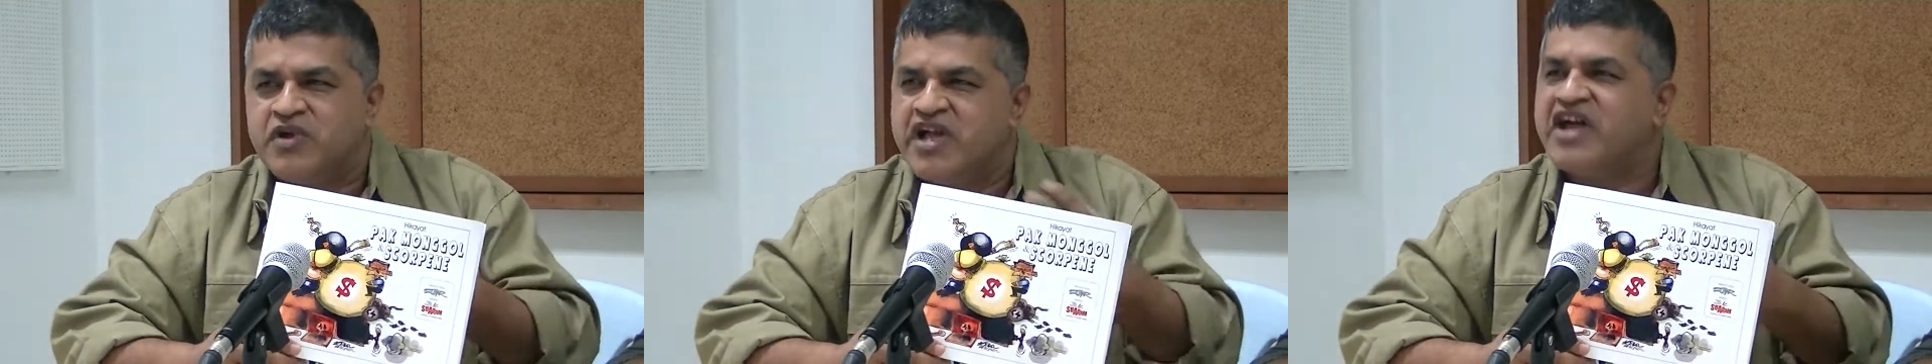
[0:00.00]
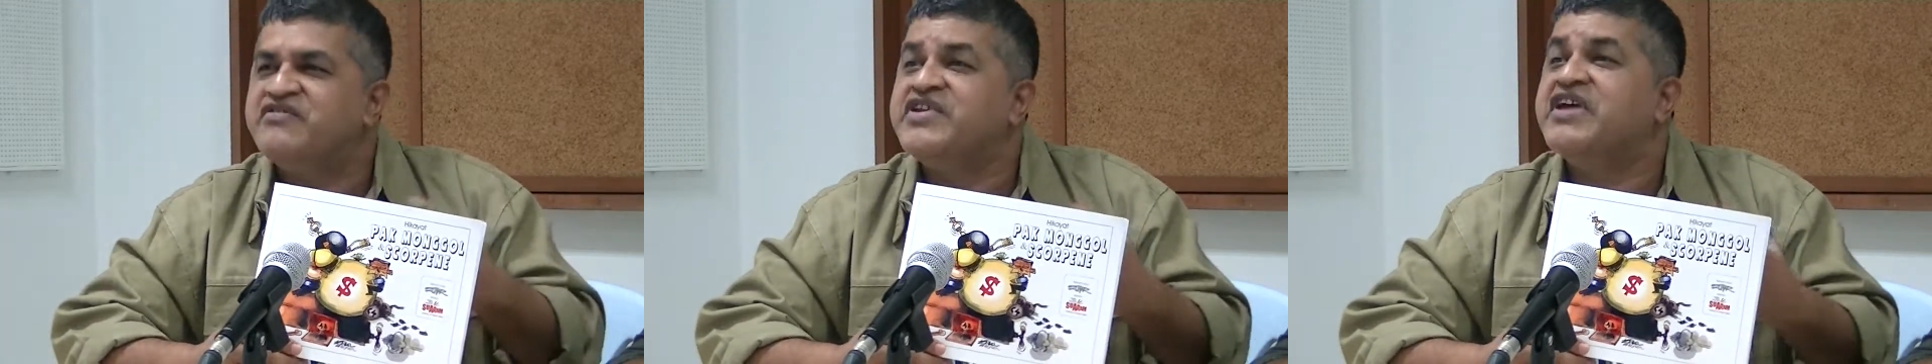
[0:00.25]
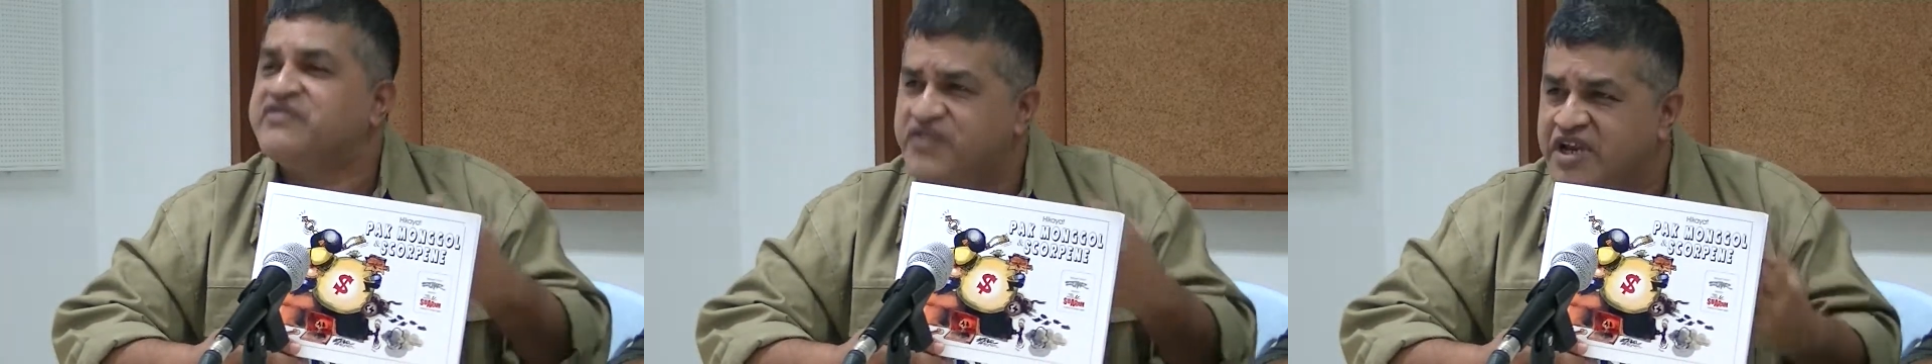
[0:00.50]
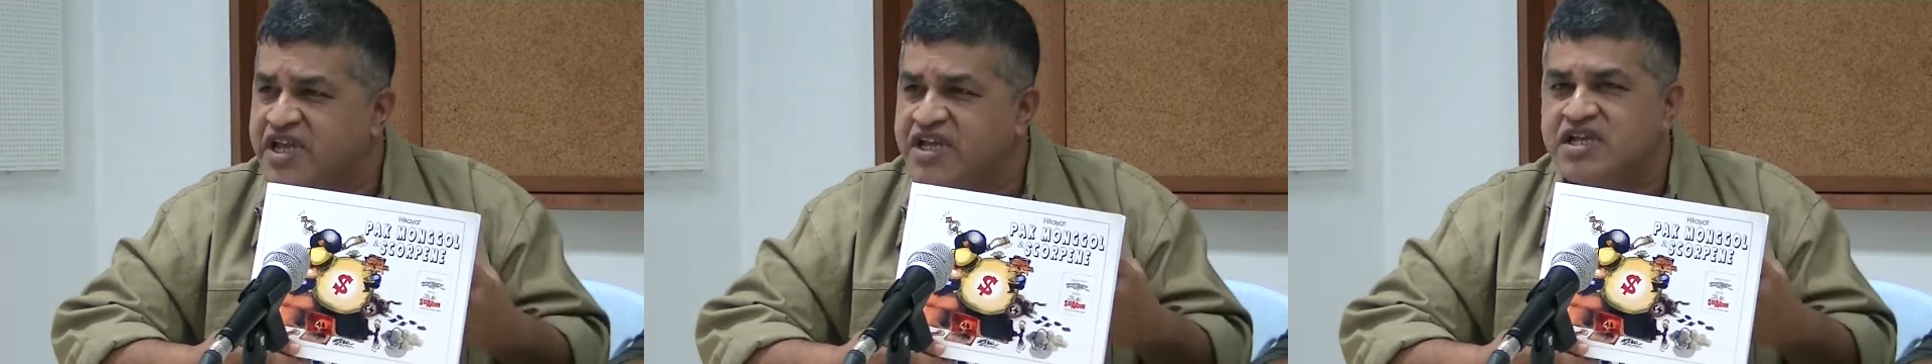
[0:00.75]
have that
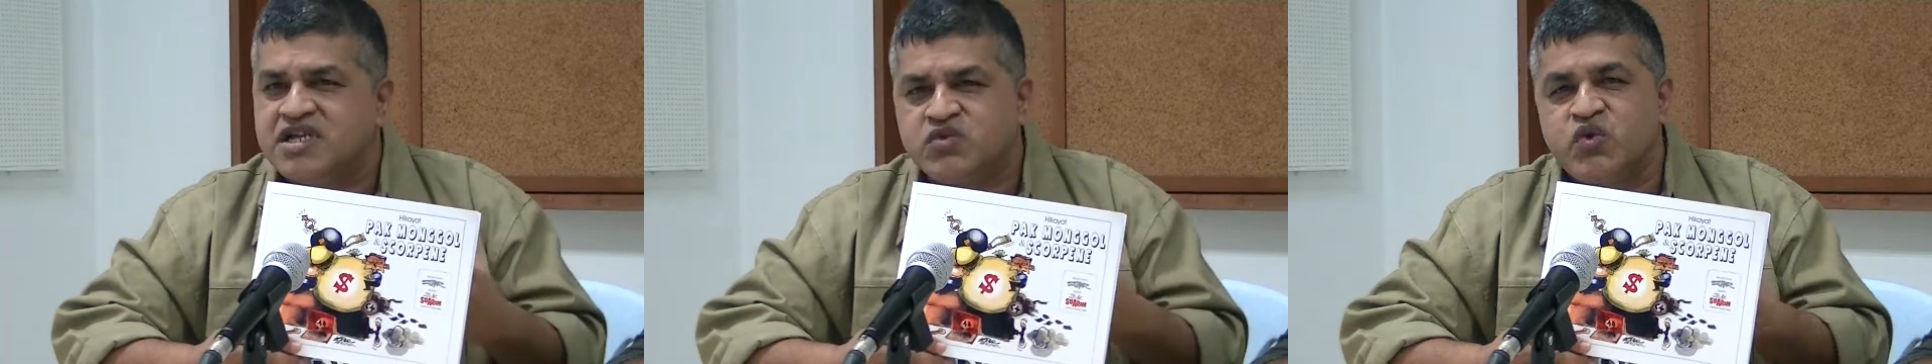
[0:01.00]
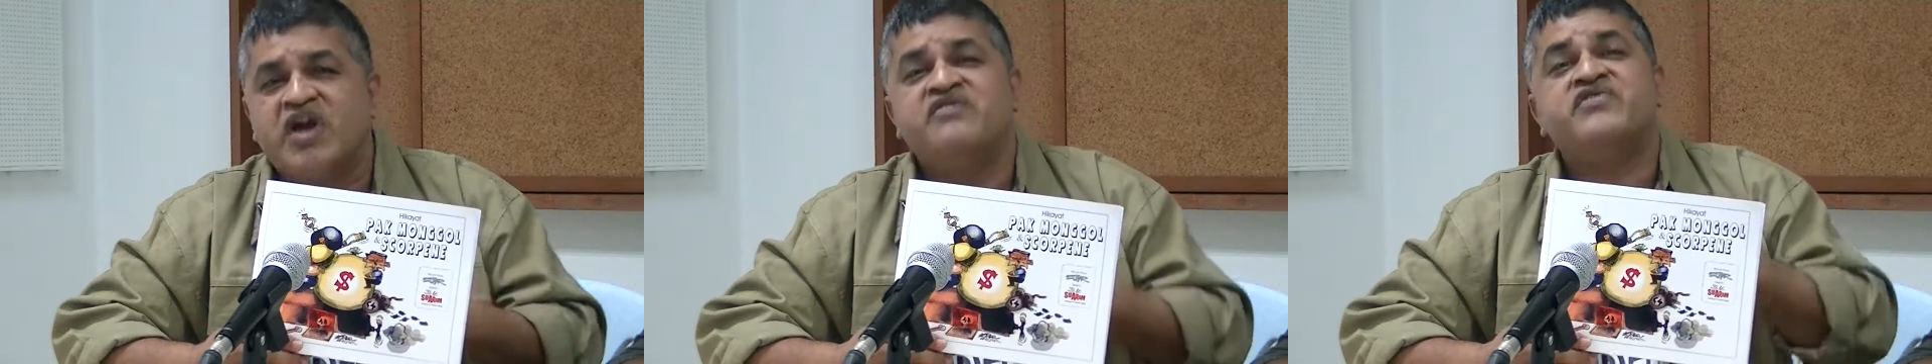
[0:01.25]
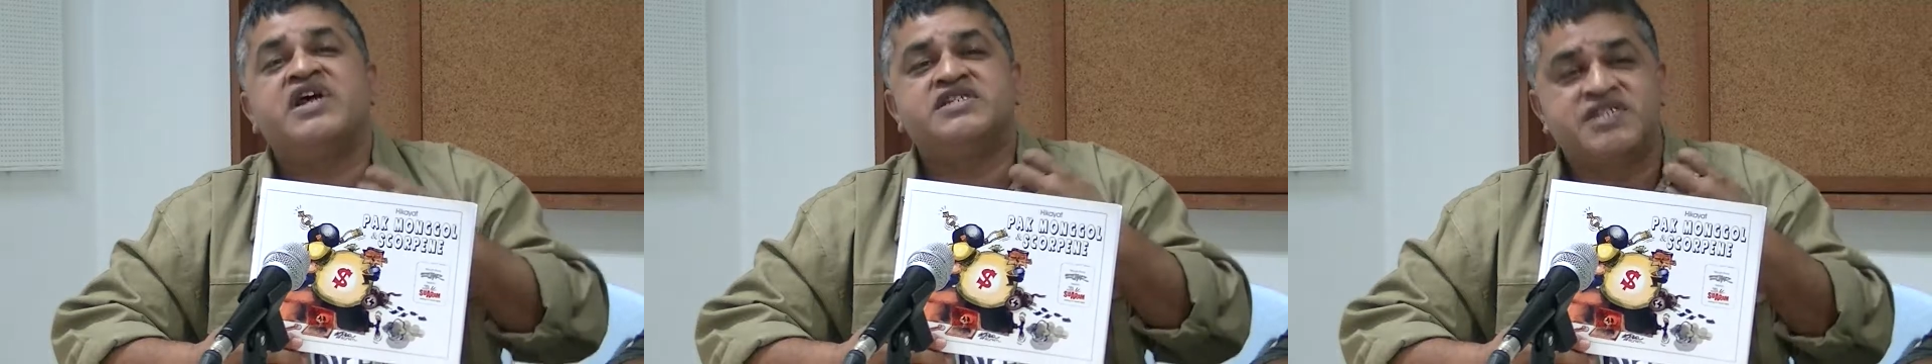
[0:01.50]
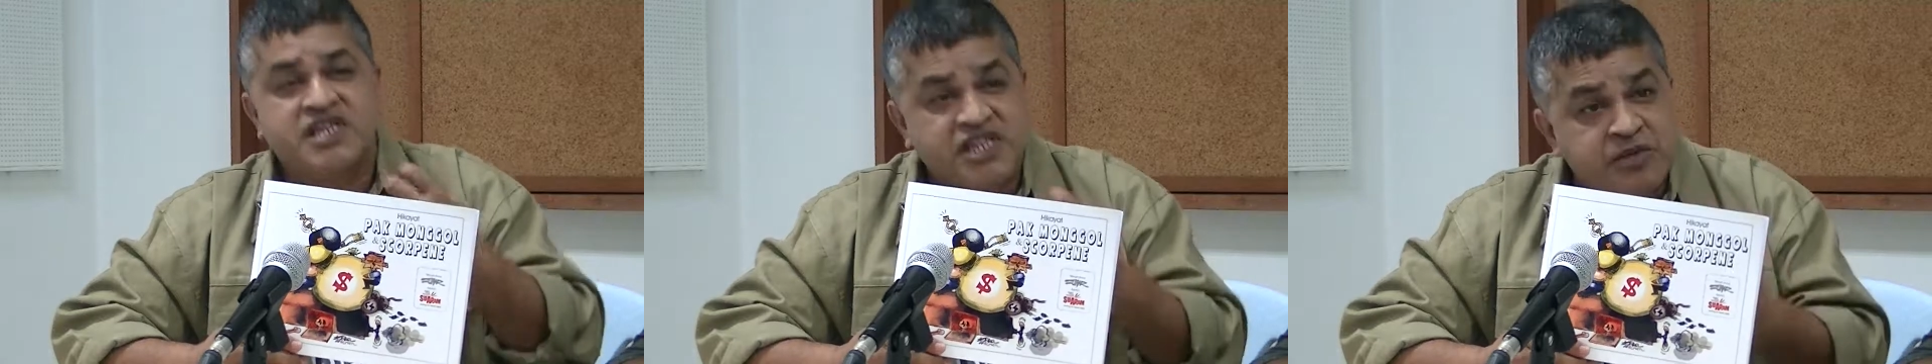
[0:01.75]
feeling, to have that
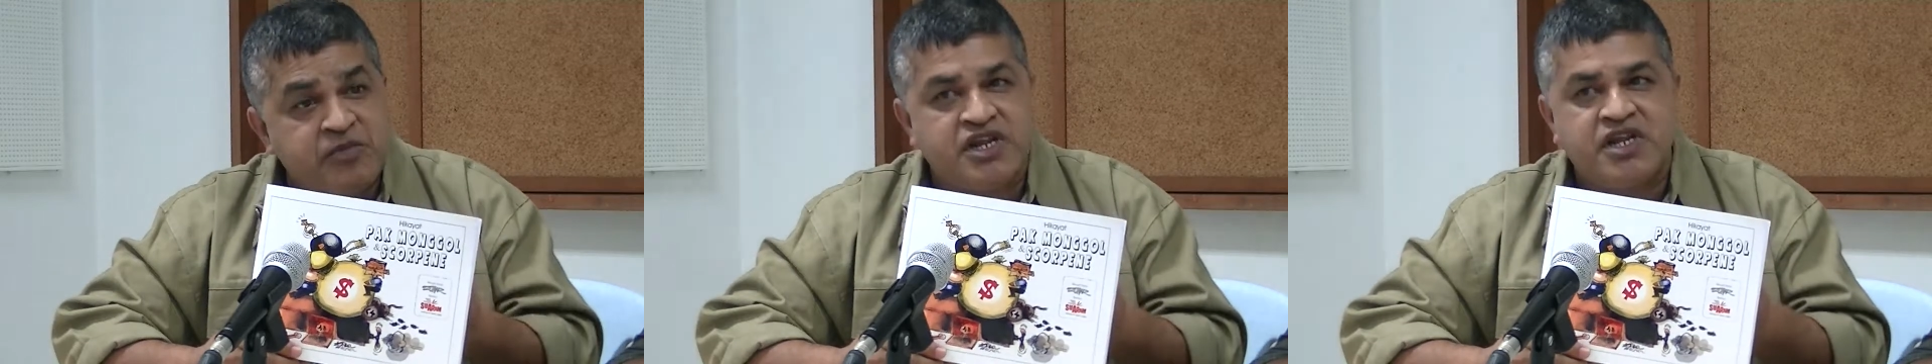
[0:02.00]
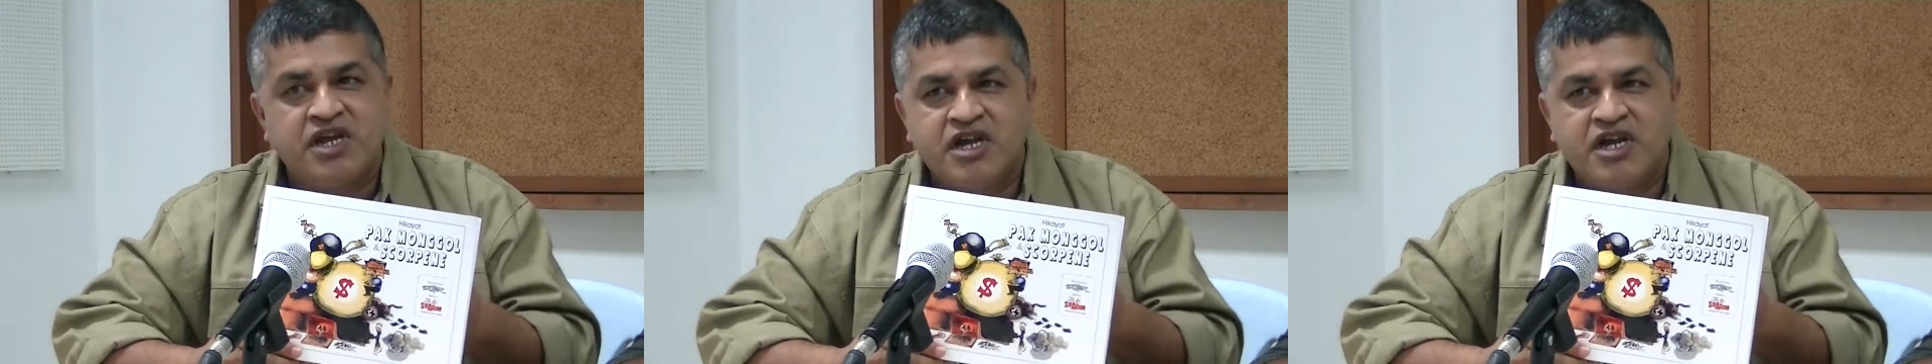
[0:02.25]
sentiment